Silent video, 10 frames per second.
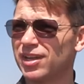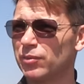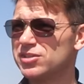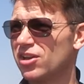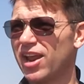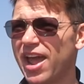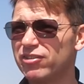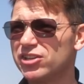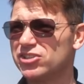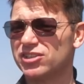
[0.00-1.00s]
I would say on
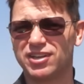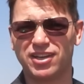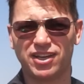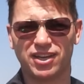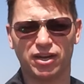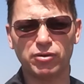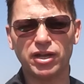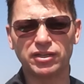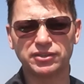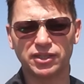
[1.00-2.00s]
average
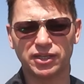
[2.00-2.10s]
around